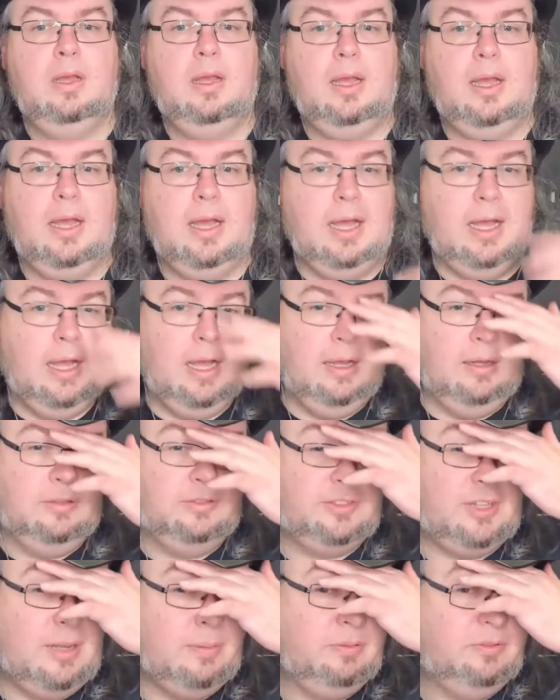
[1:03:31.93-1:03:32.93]

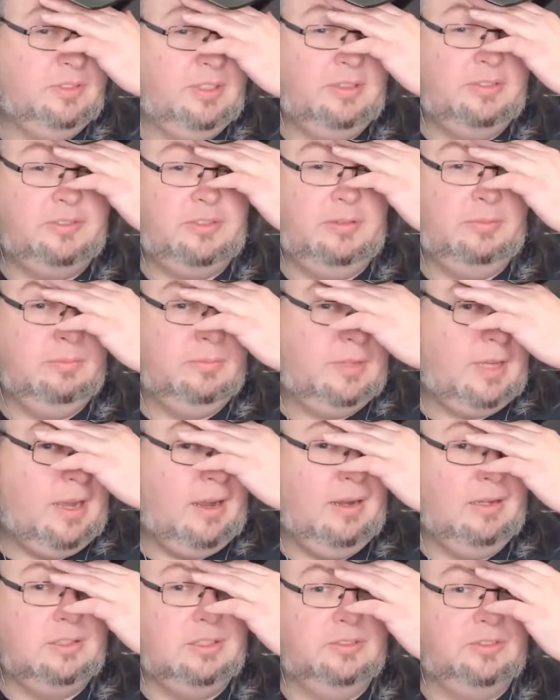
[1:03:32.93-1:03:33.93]
Cypher system
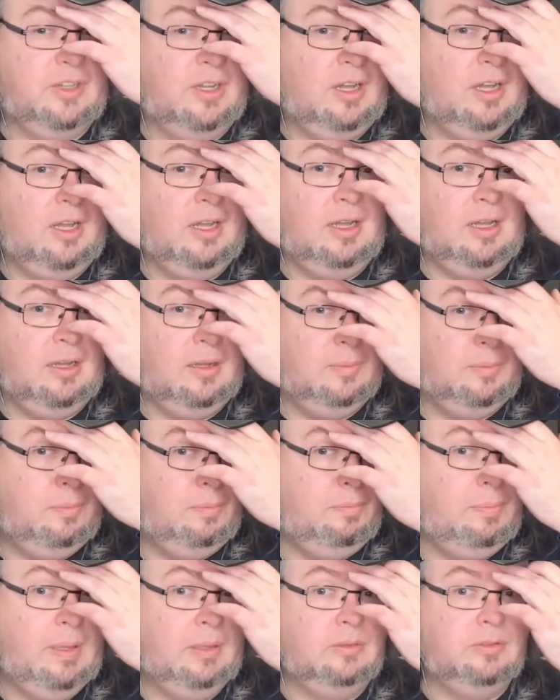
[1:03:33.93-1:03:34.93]
characters are
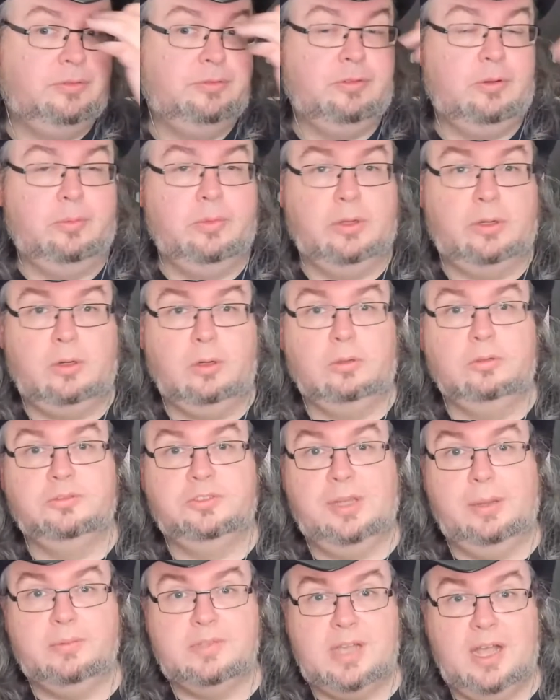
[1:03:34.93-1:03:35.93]
built from the
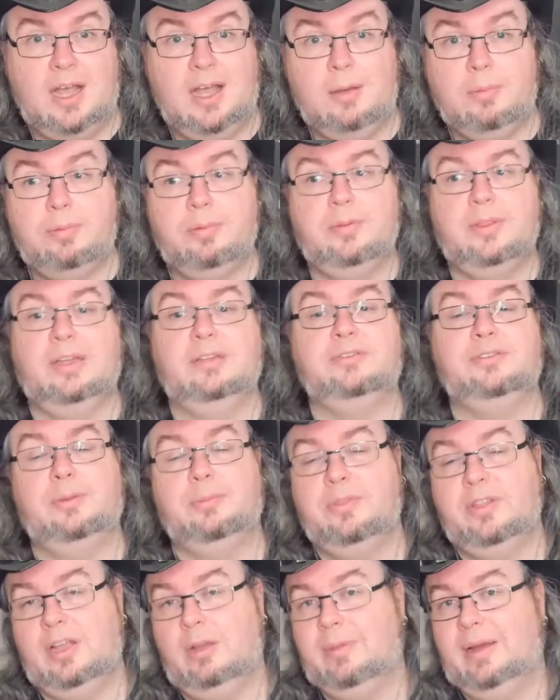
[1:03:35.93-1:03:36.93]
concept up. There's
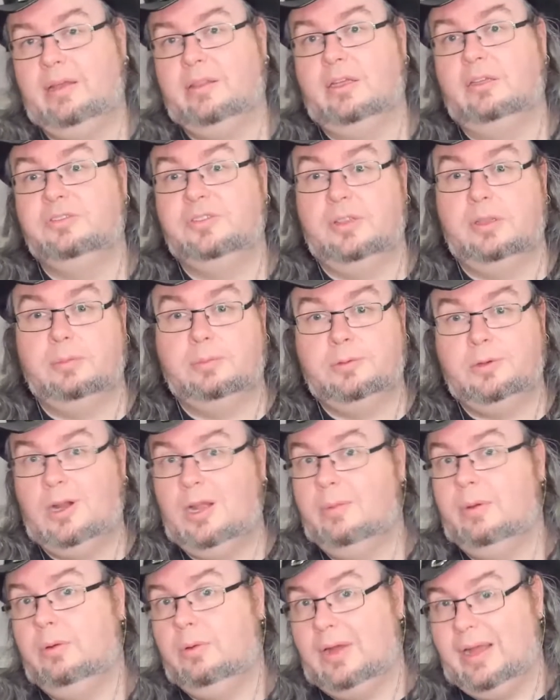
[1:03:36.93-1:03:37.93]
something about those in the
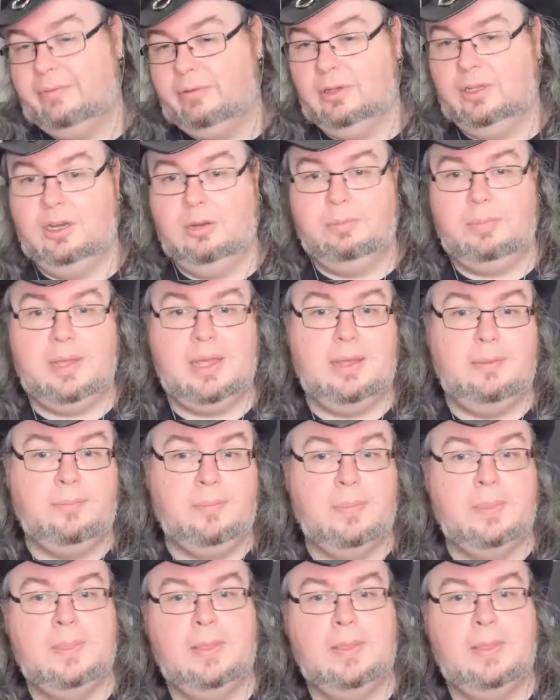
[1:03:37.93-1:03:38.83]
primer, we'll have a look in a bit.